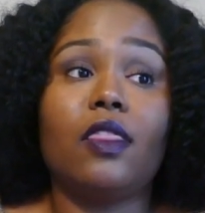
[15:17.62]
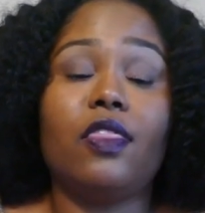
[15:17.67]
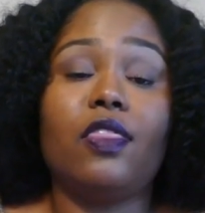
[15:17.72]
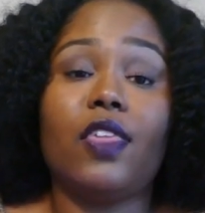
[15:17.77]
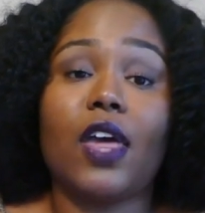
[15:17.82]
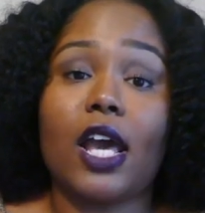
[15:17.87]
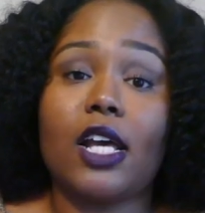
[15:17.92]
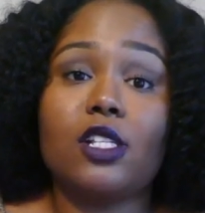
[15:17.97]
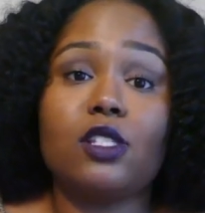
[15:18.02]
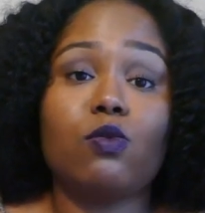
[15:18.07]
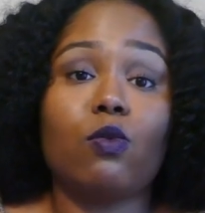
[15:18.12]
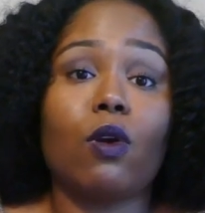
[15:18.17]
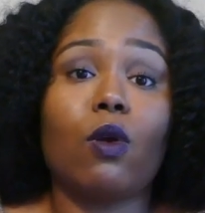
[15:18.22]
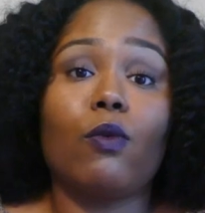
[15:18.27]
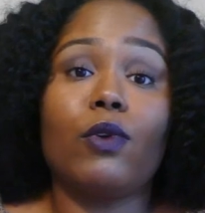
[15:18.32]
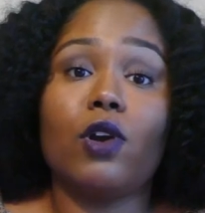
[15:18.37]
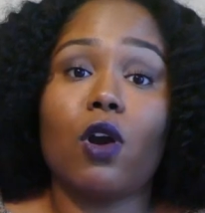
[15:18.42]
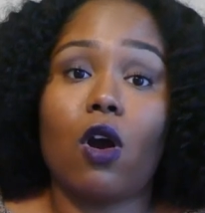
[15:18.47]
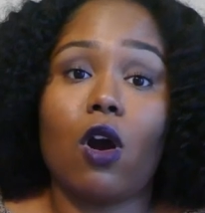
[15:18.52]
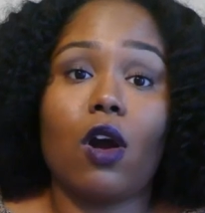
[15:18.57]
that's where
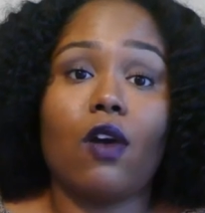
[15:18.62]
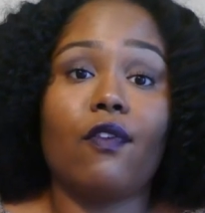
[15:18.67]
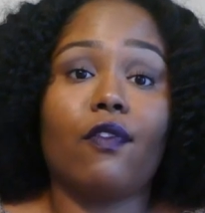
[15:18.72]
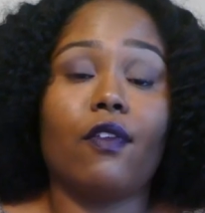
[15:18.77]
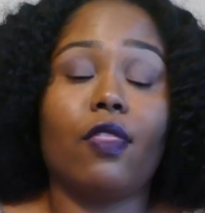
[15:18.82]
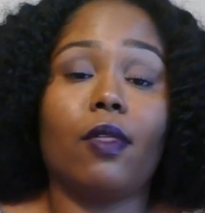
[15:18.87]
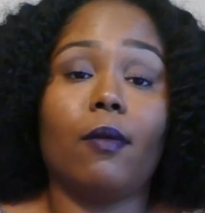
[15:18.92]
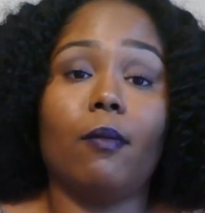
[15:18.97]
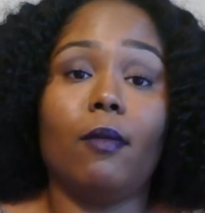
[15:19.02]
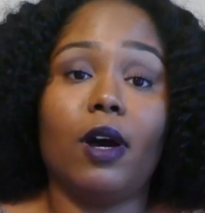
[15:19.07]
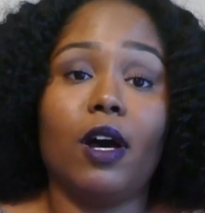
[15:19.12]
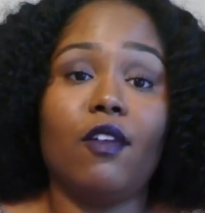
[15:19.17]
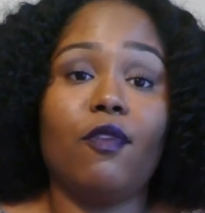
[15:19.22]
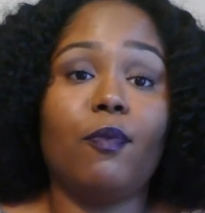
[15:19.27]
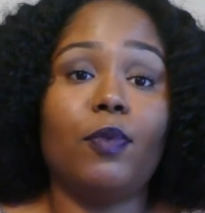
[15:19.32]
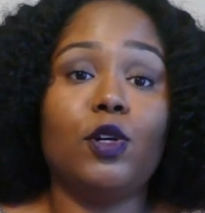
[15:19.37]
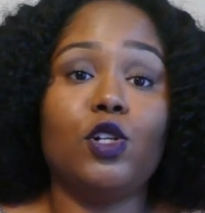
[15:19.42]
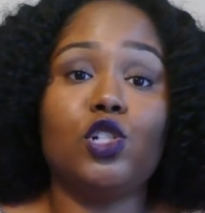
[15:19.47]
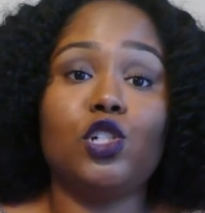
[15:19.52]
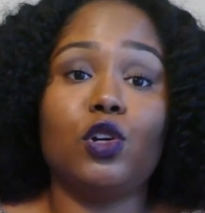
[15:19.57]
we are for the
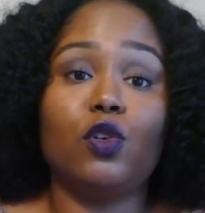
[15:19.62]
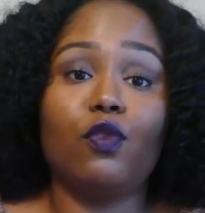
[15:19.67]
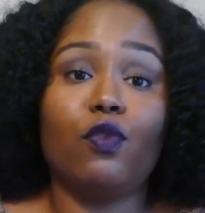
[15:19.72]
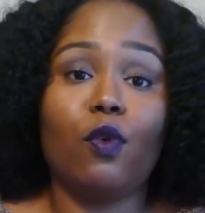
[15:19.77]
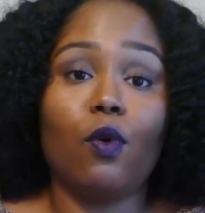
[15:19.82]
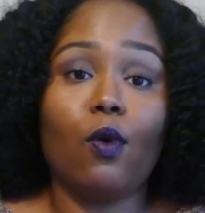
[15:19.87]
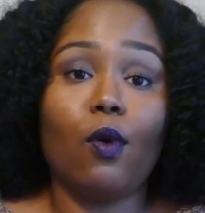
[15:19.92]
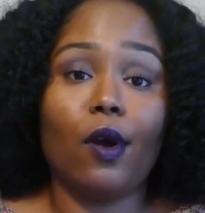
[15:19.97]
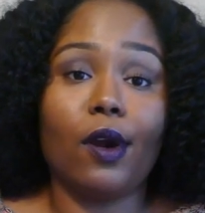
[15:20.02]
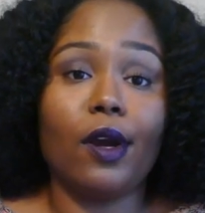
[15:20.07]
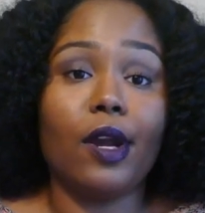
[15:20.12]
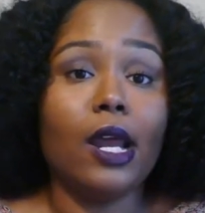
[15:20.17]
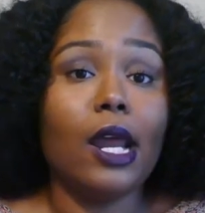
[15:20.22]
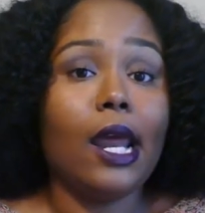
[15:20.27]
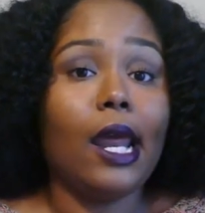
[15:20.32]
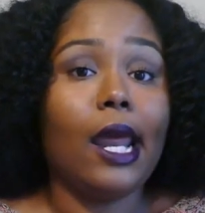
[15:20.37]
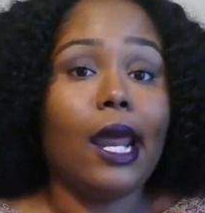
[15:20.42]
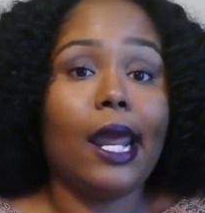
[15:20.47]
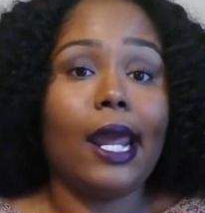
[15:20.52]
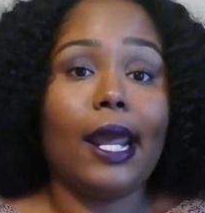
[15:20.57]
month pushing forward.
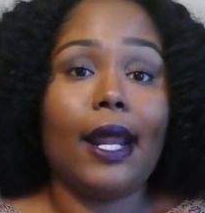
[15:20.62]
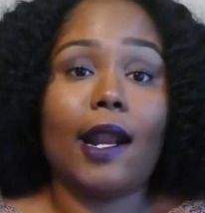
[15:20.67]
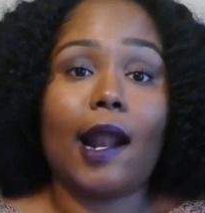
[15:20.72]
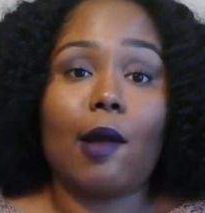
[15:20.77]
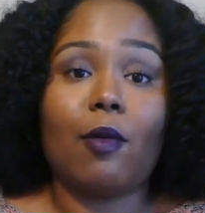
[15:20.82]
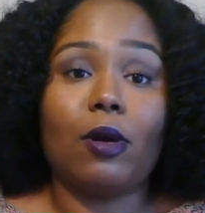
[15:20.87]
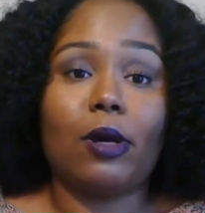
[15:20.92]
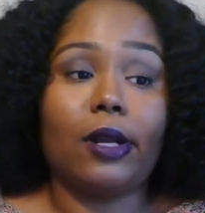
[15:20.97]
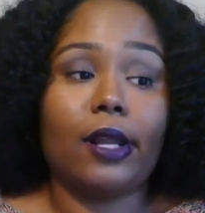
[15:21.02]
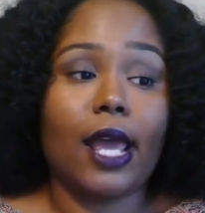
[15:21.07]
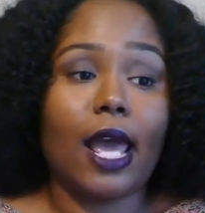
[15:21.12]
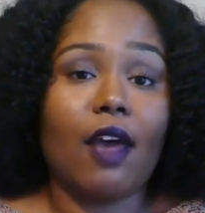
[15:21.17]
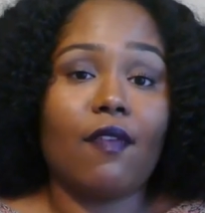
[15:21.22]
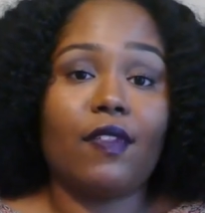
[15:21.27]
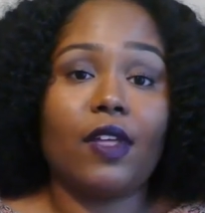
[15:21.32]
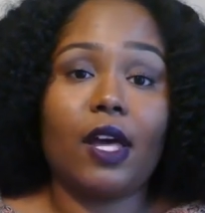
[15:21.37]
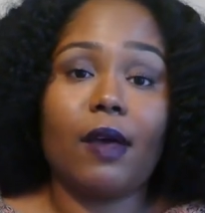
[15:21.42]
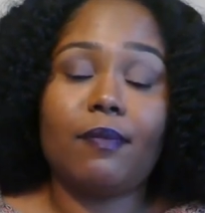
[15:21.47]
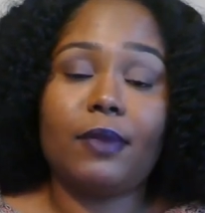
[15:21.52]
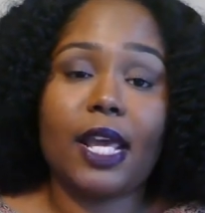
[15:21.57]
And I'm gonna have
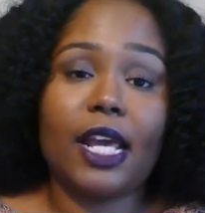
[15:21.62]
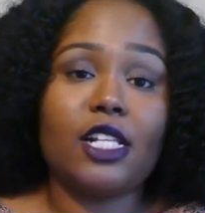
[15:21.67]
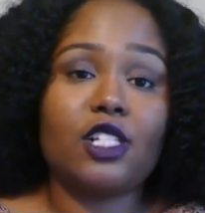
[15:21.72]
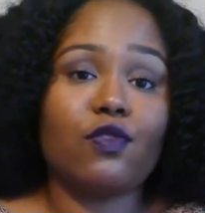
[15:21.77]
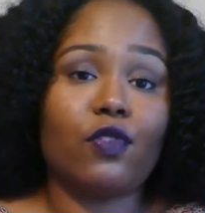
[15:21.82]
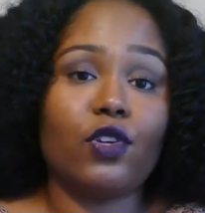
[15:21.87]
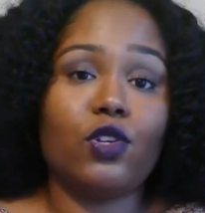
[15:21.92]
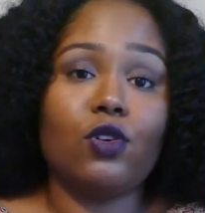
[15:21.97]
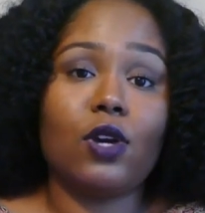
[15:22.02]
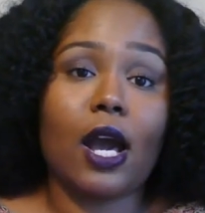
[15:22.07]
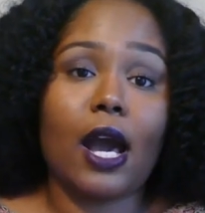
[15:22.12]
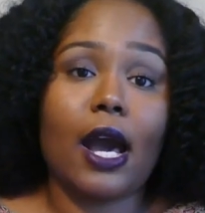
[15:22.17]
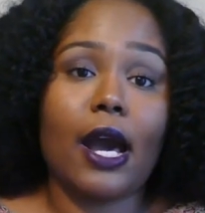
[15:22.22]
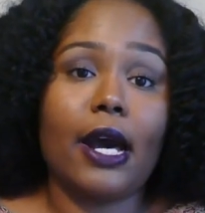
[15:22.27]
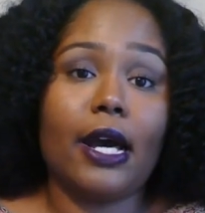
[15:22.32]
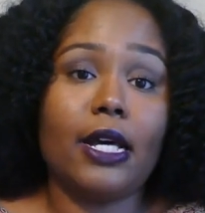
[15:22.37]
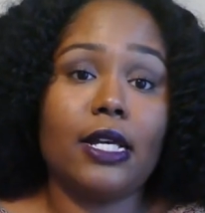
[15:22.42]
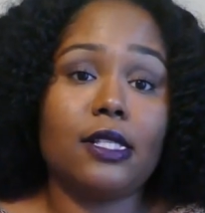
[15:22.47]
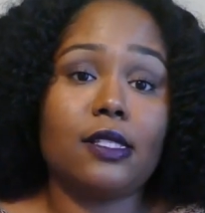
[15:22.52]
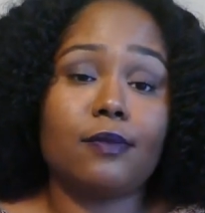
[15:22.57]
the updates for you
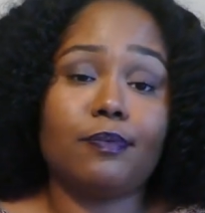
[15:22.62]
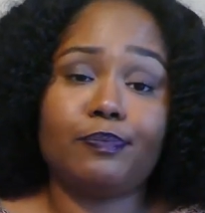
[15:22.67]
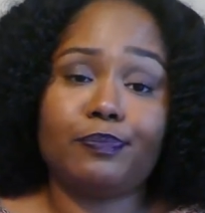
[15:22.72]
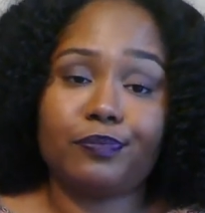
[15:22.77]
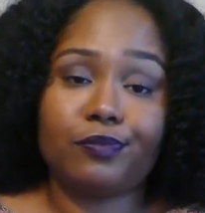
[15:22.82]
guys.